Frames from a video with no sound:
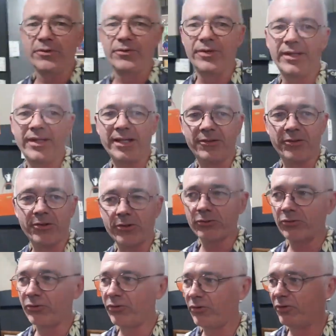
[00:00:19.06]
of the
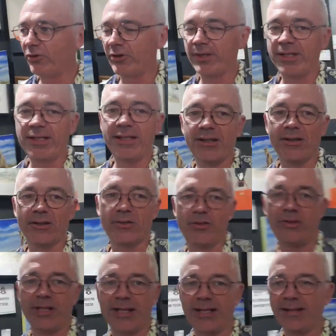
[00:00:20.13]
Agricultural Society here, I
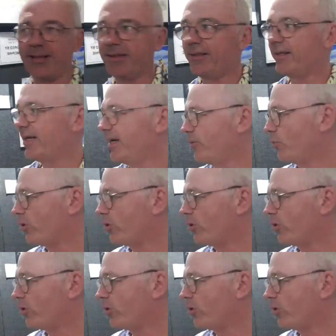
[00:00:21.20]
started a